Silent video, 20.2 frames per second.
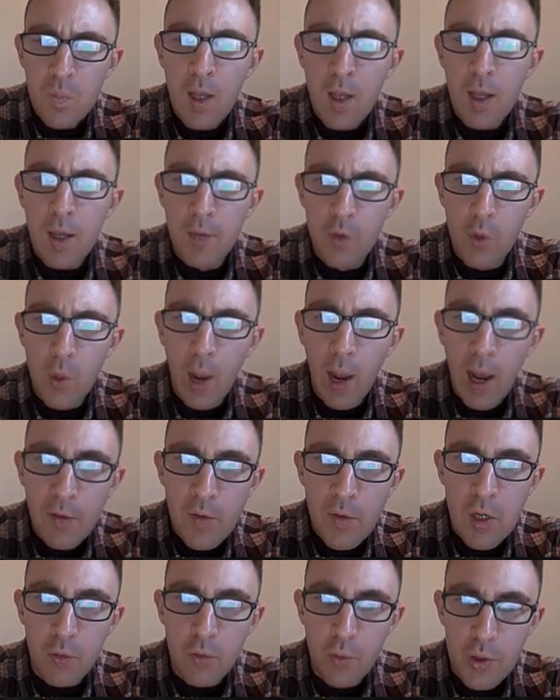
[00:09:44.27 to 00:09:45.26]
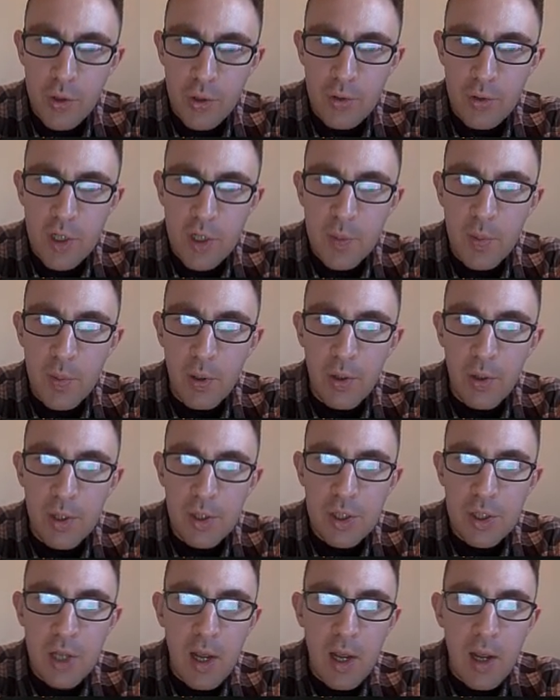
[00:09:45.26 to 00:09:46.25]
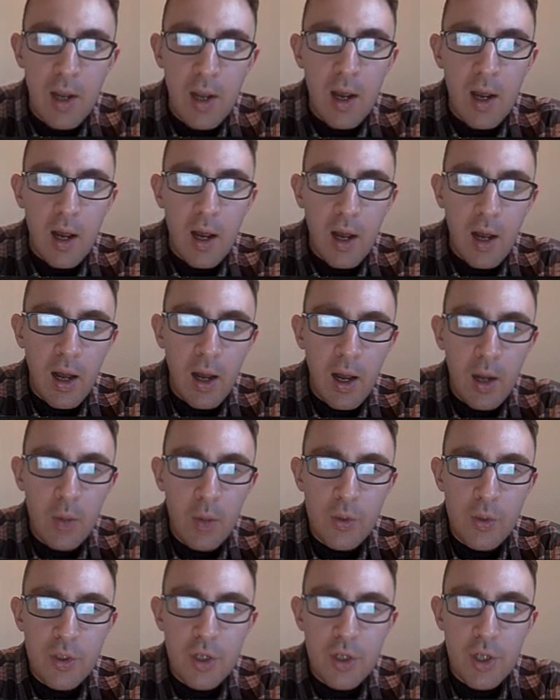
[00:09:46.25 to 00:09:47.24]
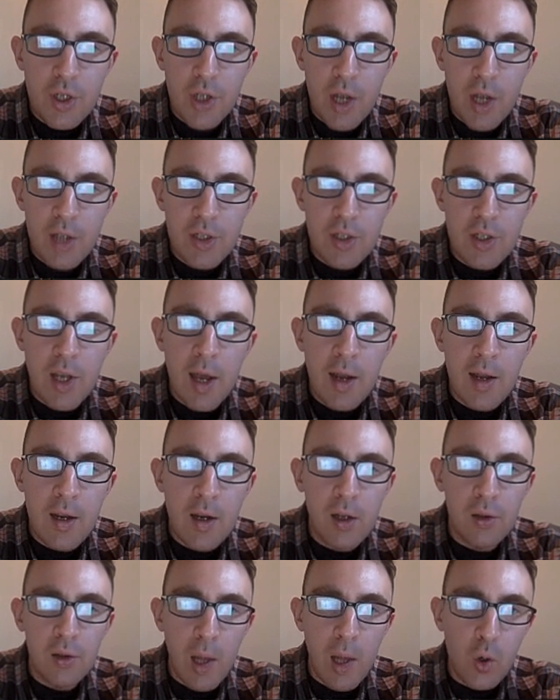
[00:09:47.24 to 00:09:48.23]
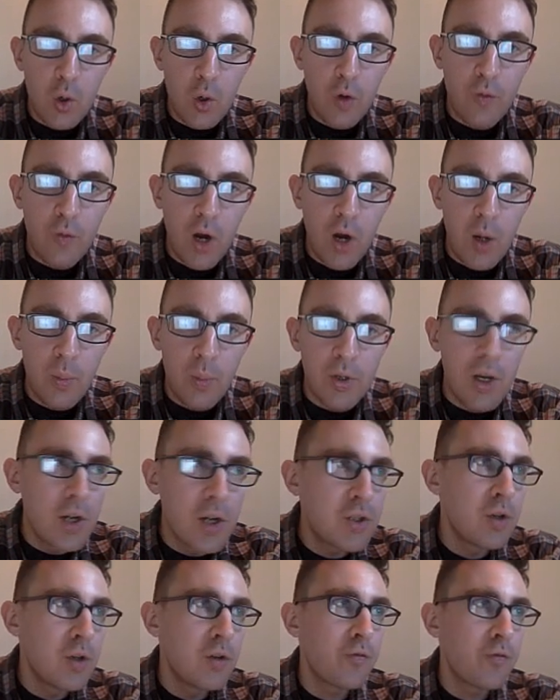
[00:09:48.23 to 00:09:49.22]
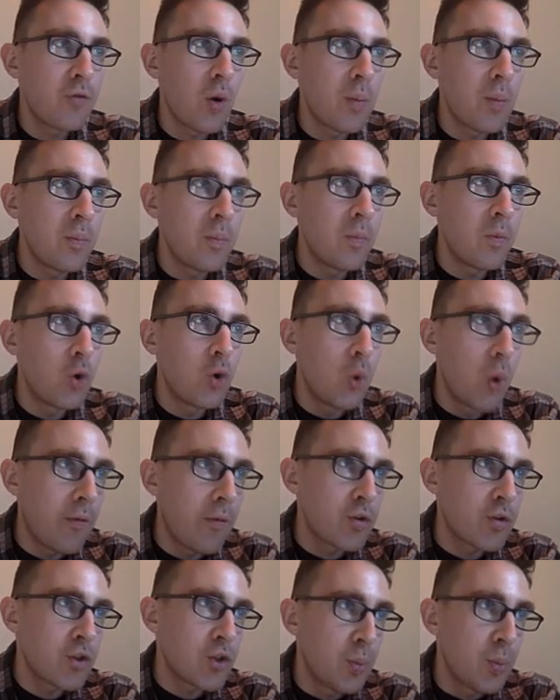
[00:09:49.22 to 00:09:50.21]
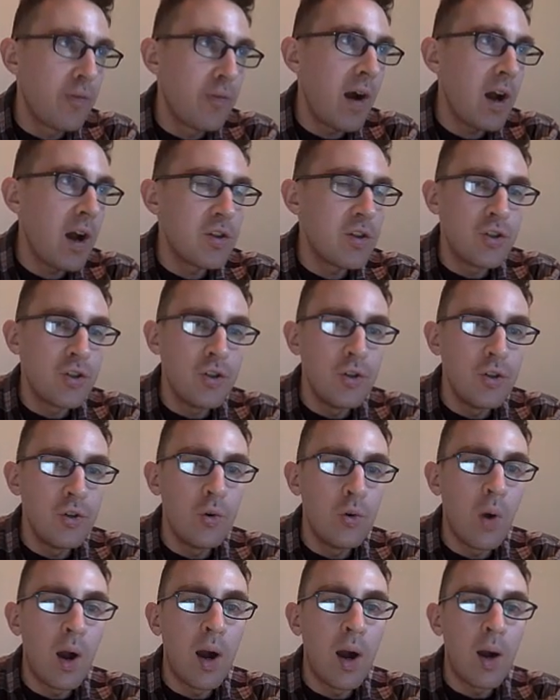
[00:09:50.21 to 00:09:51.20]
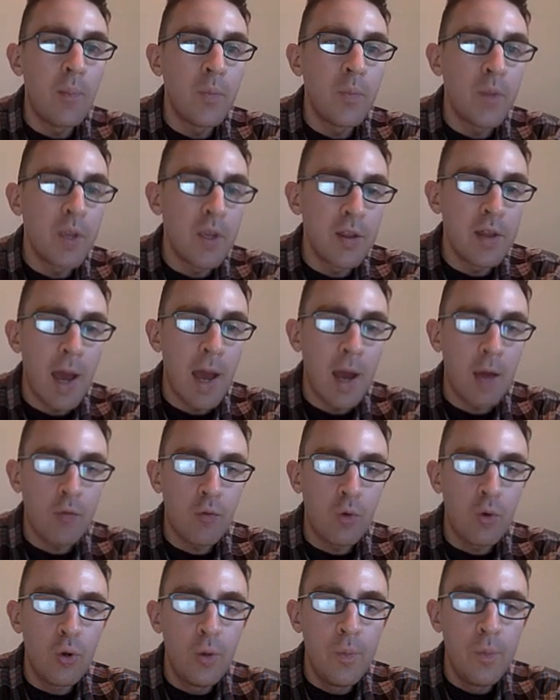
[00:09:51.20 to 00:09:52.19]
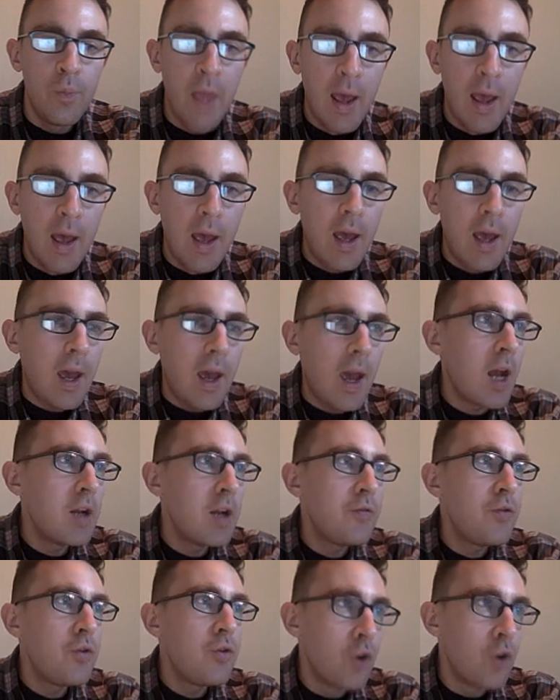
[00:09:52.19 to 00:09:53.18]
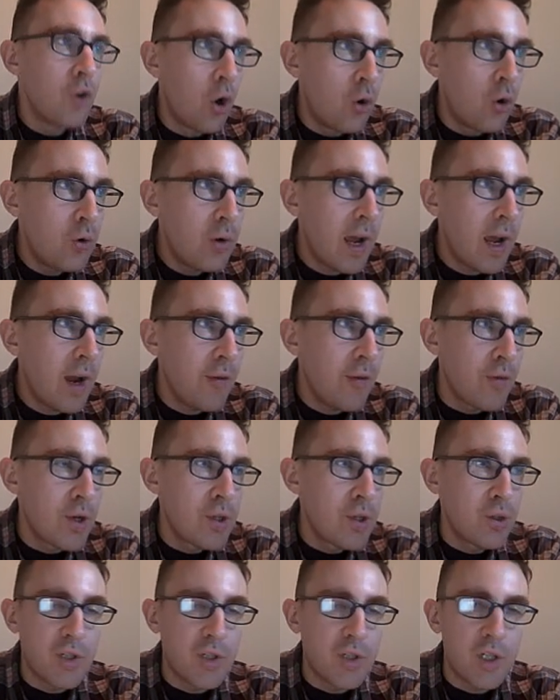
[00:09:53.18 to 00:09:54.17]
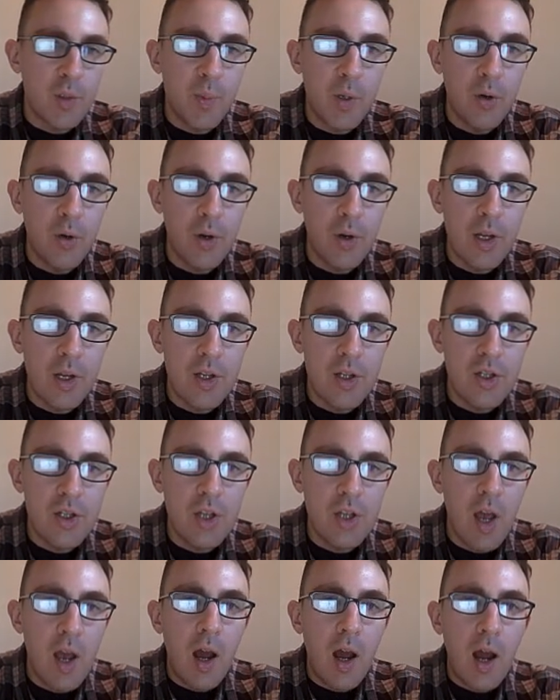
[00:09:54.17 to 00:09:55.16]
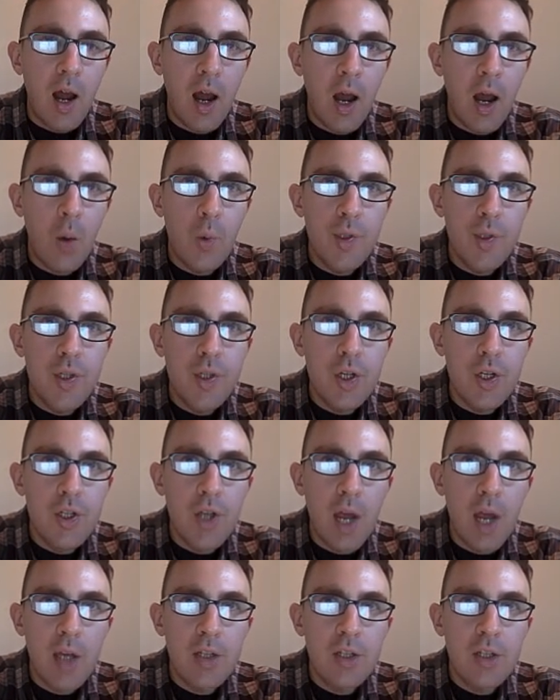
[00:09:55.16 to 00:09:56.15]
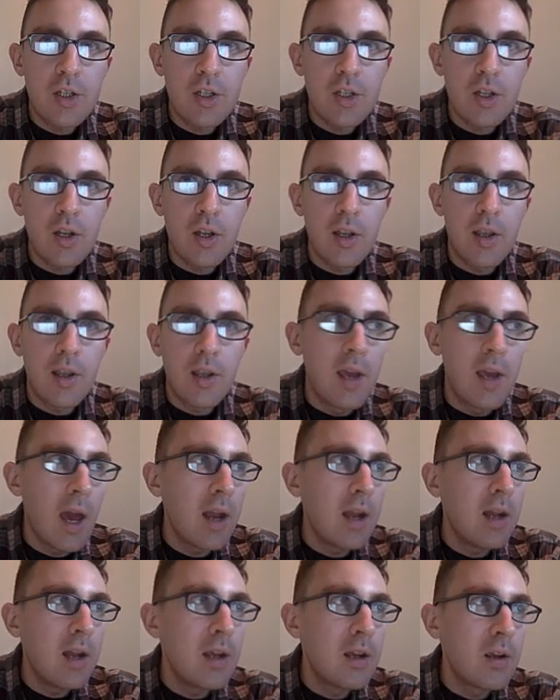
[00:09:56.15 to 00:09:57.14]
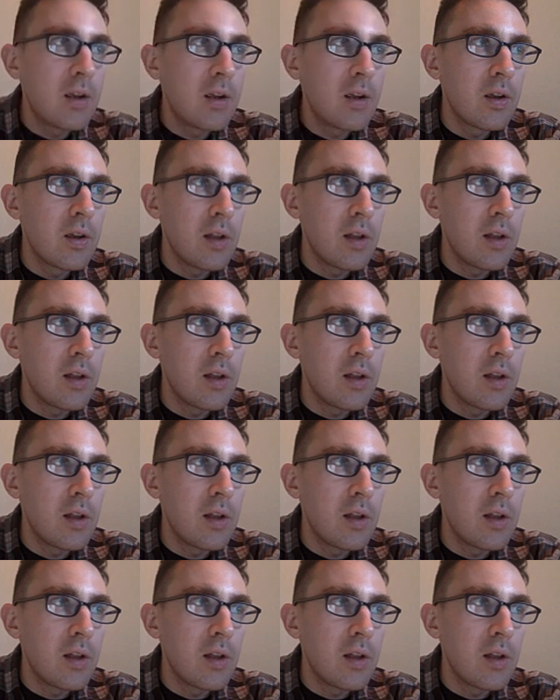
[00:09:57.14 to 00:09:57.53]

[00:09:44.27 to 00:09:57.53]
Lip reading: if you have any research experience, I would suggest getting a letter of recommendation from whoever supervised you in that role. And if you don't have research experience, I would suggest getting